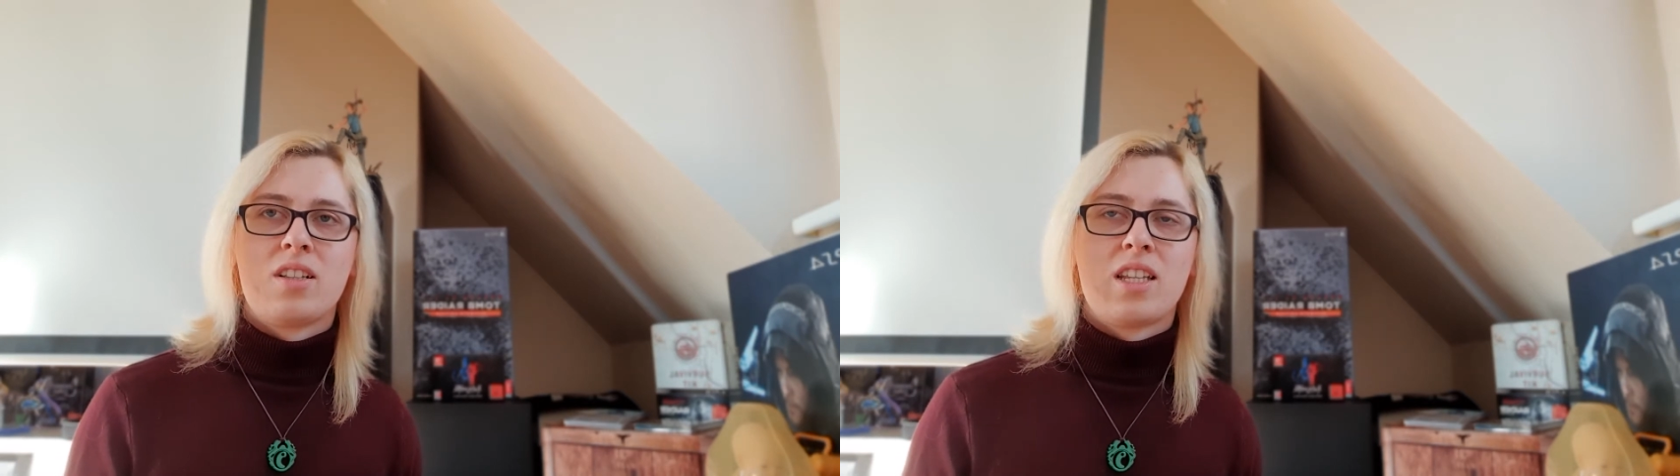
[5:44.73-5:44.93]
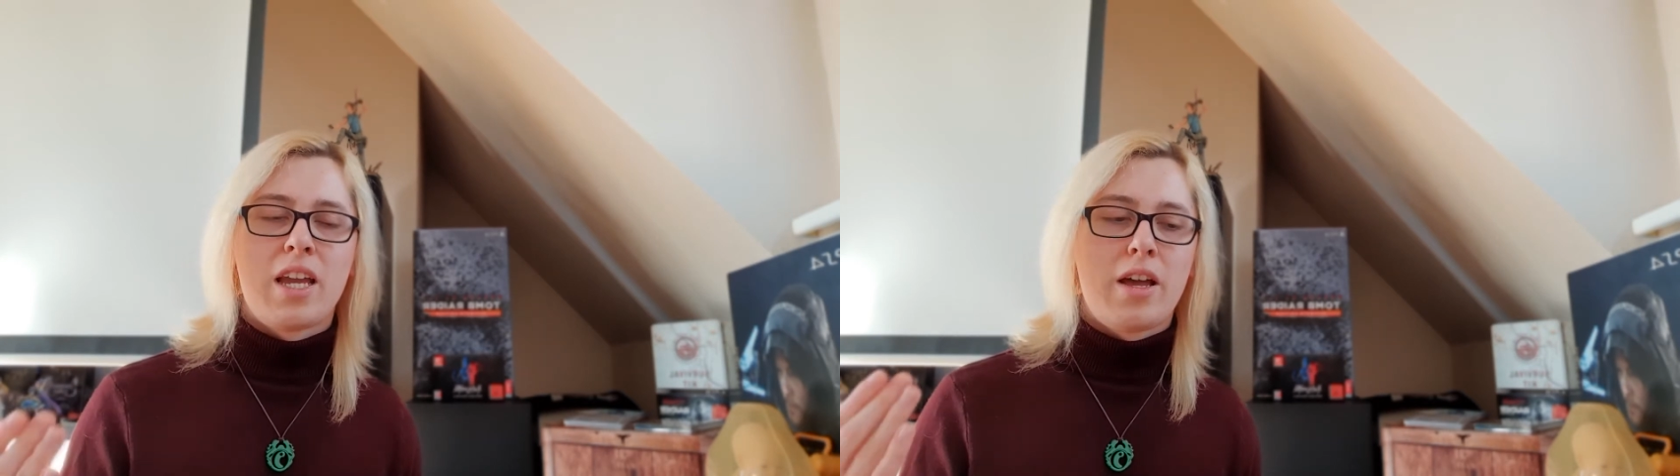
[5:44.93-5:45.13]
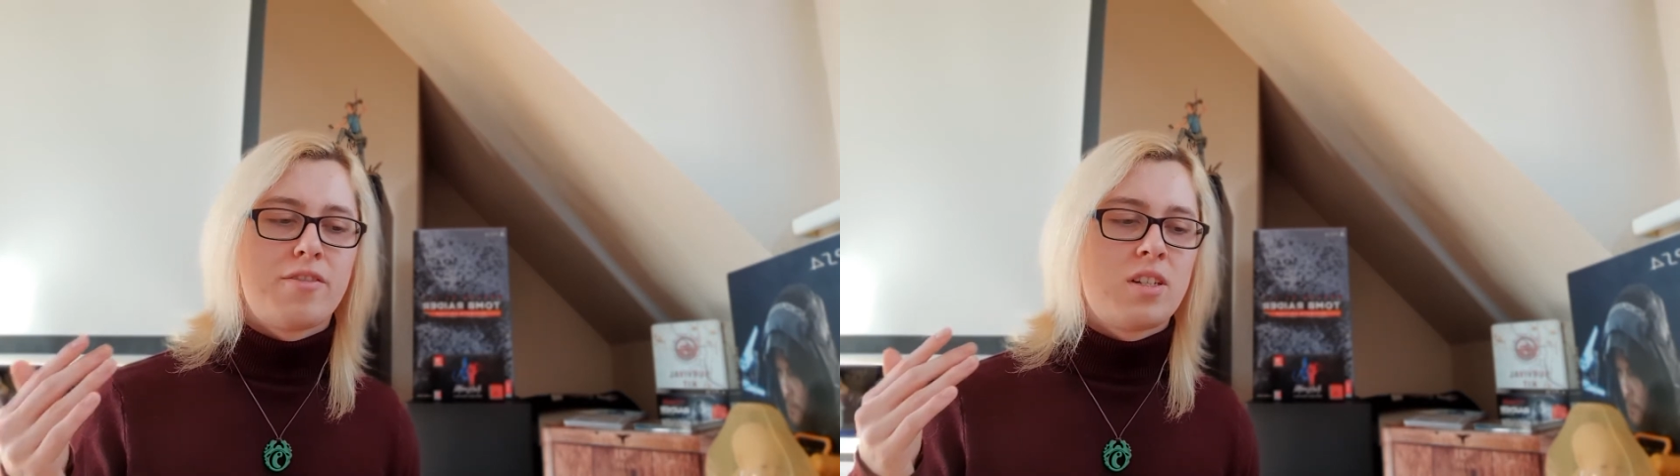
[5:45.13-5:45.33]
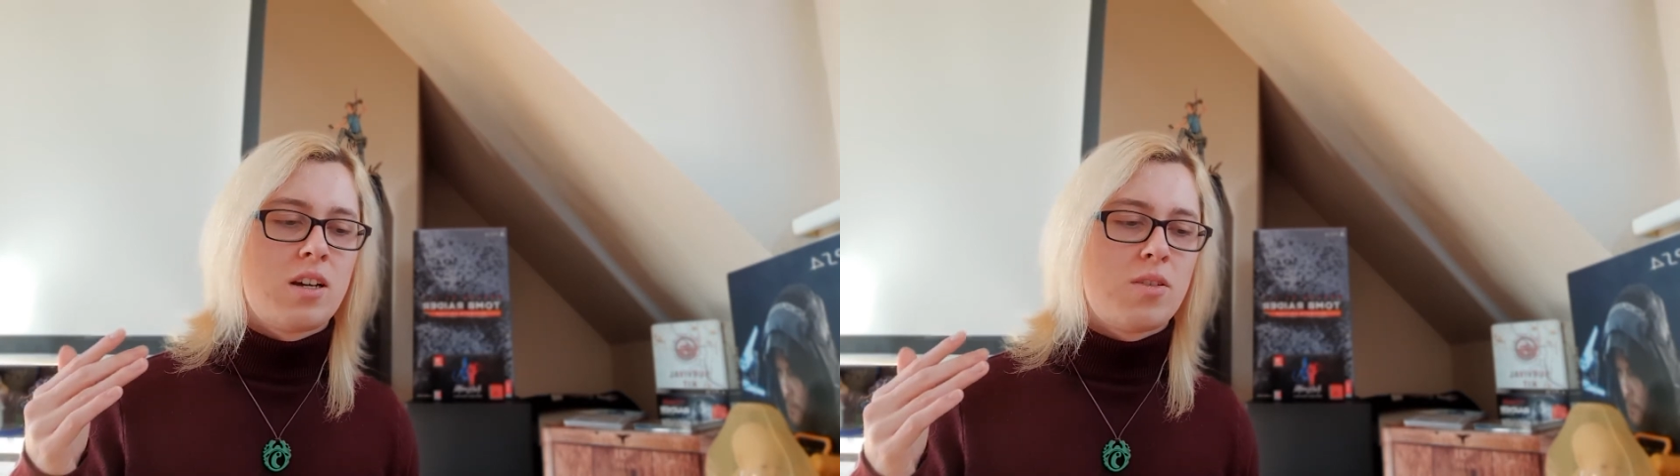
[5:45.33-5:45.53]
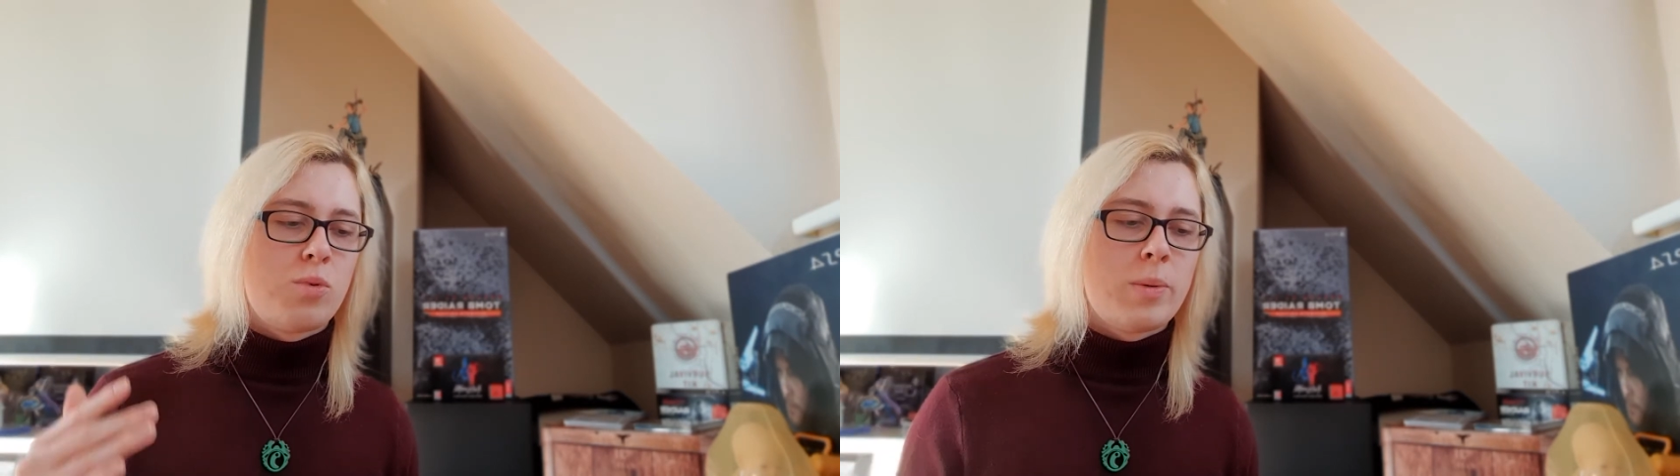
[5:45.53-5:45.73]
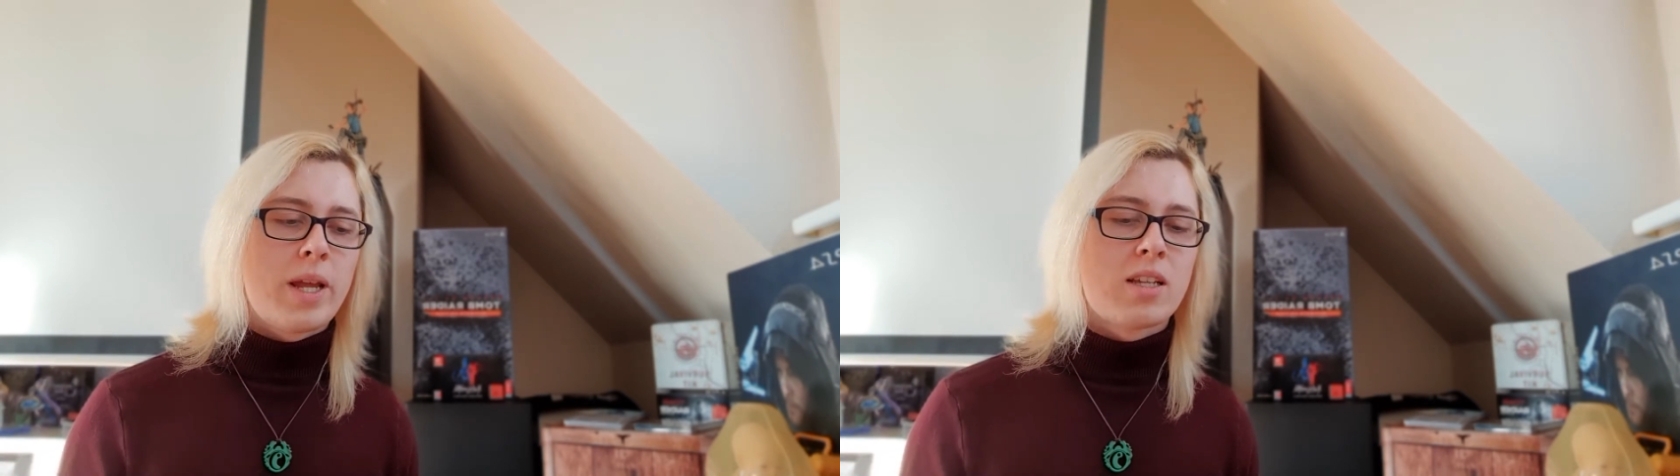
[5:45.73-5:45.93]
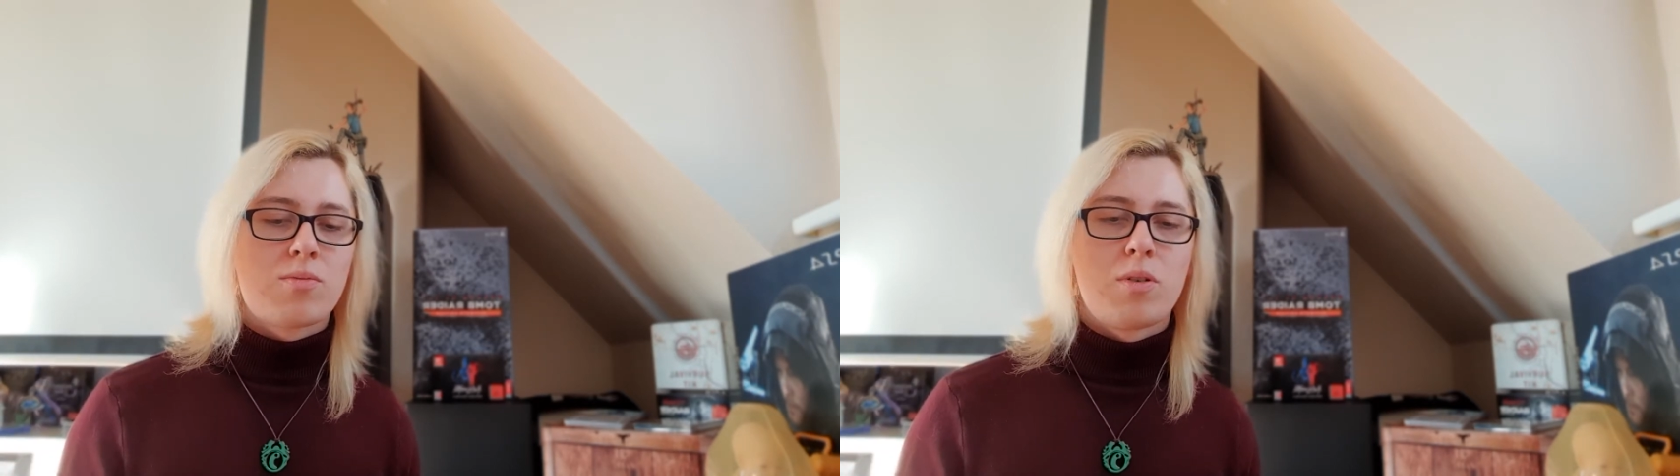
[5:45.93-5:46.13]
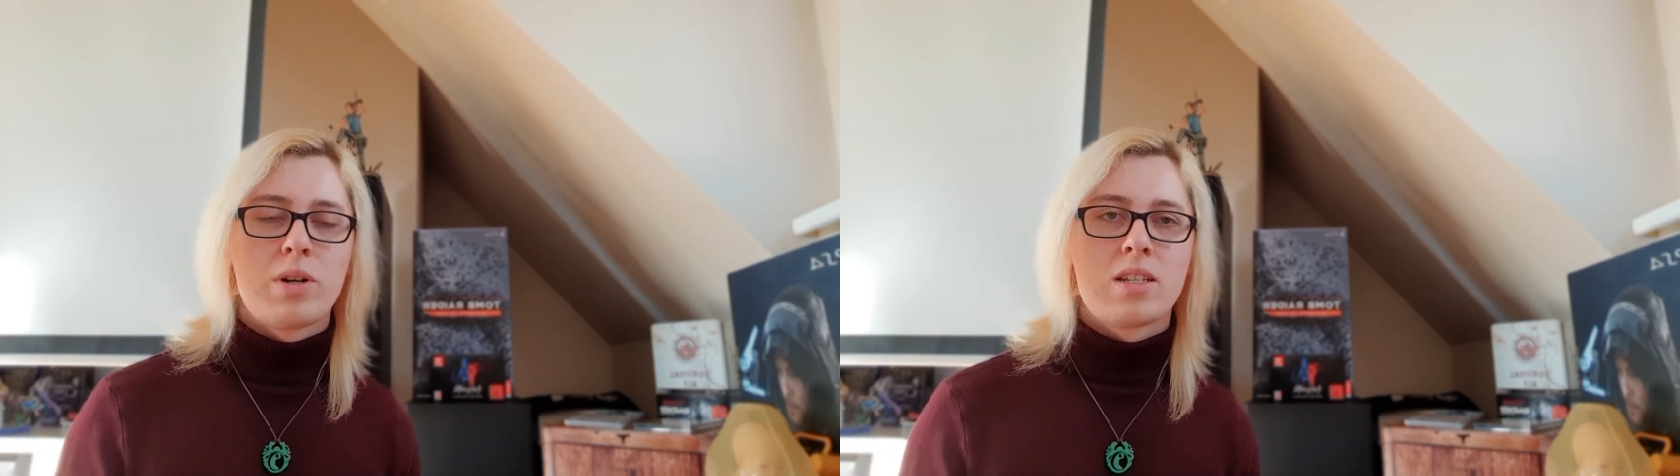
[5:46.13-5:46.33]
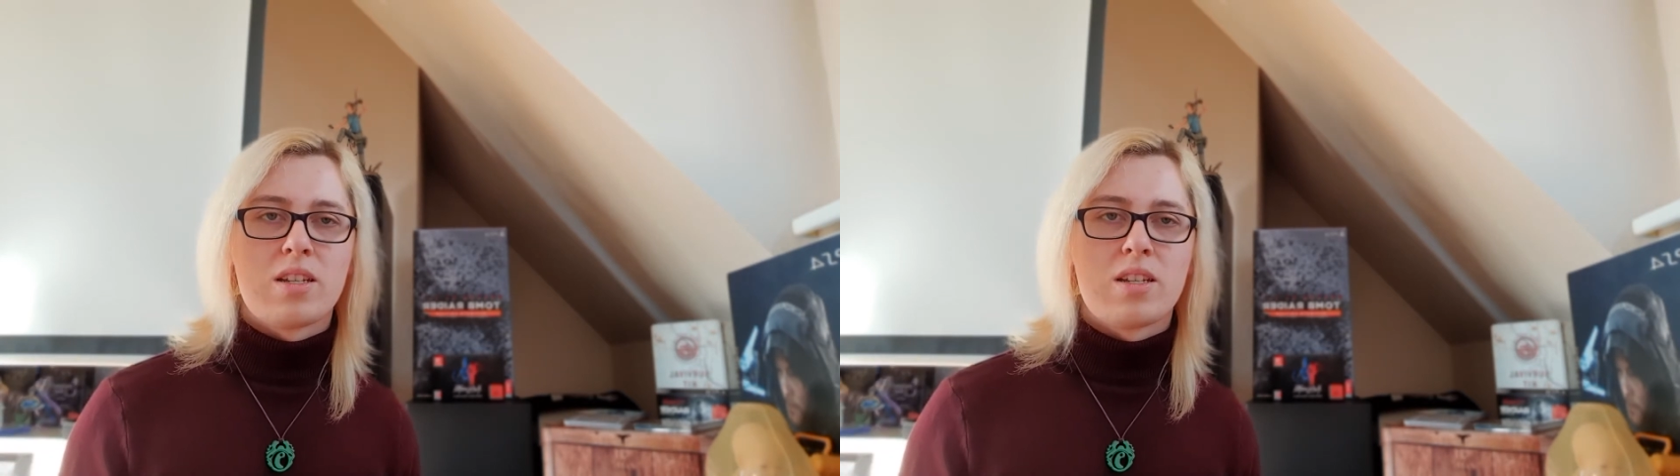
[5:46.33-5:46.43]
they have done remakes for Resident